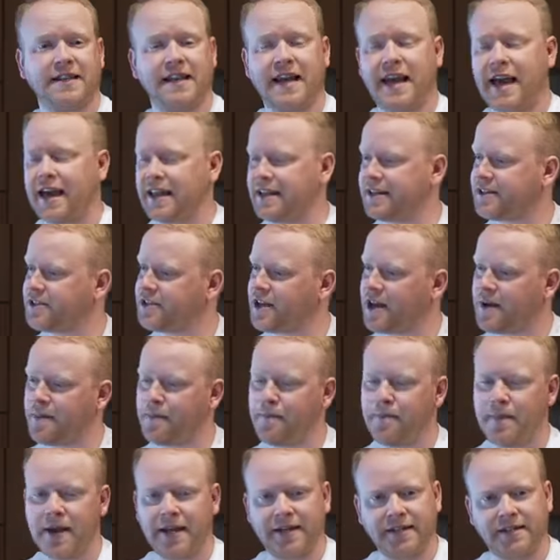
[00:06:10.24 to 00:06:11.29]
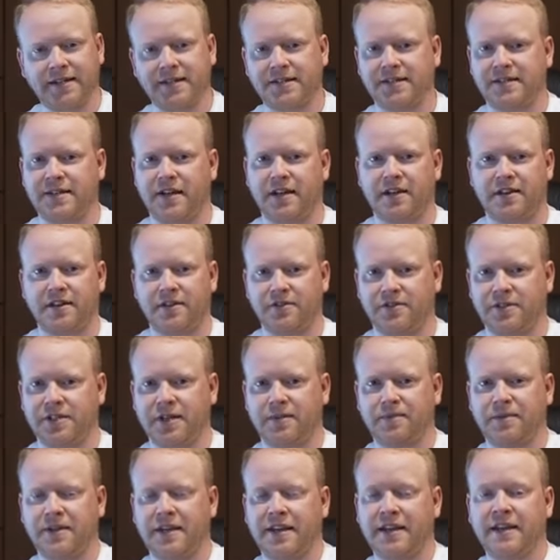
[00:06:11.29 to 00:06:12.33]
the ad is not meant to sell you
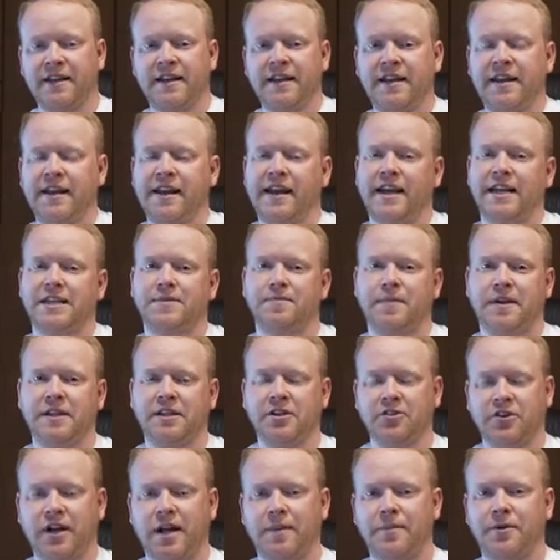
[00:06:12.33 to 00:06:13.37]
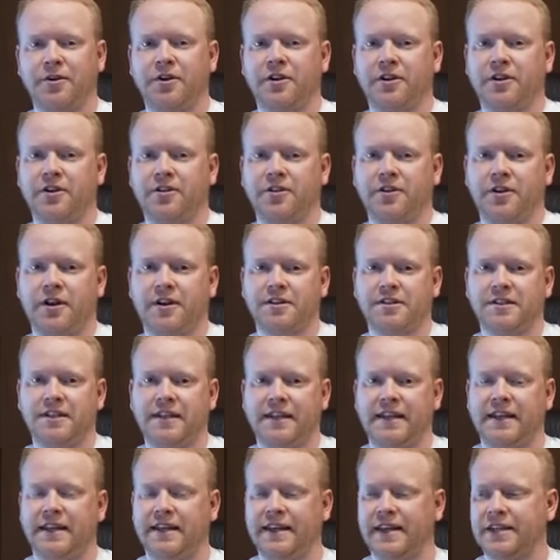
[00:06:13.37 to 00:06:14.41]
something. It's meant to grab your
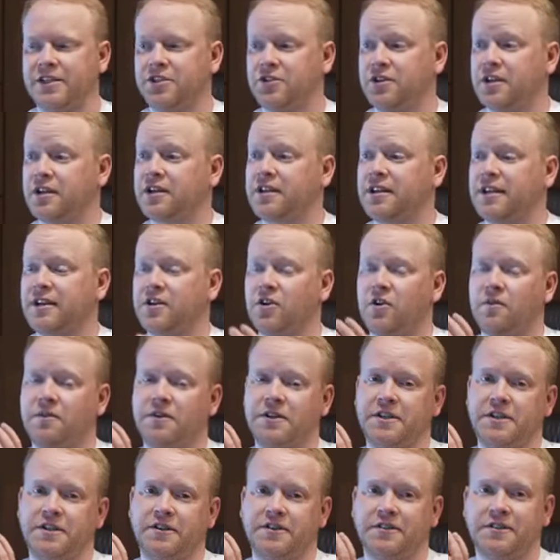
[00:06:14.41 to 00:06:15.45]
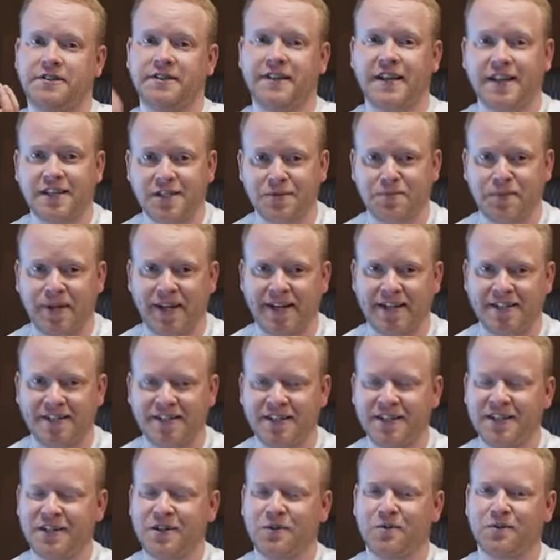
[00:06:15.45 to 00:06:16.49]
curiosity and get you to click over to your sales page,
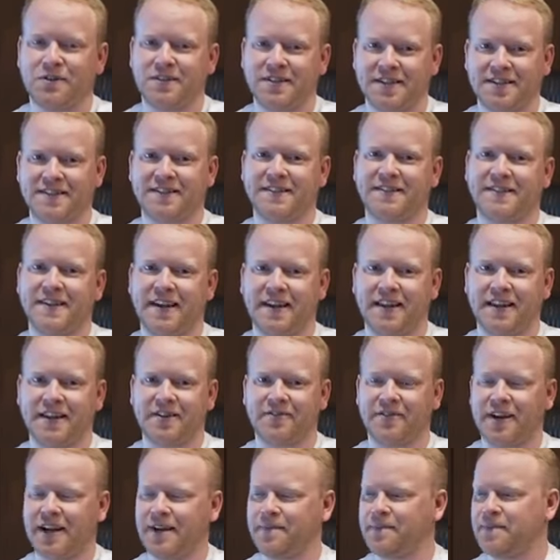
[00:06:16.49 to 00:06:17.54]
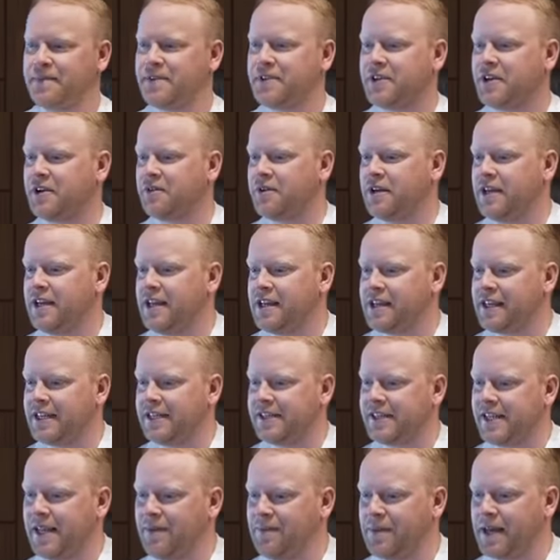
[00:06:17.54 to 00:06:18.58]
which does the selling, right? So
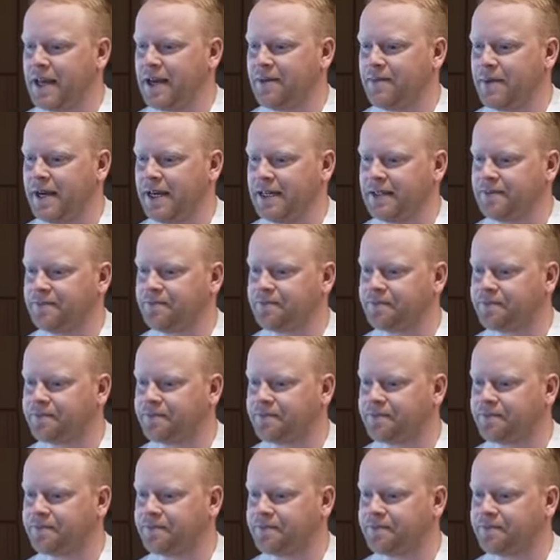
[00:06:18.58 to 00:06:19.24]
just keep that in mind.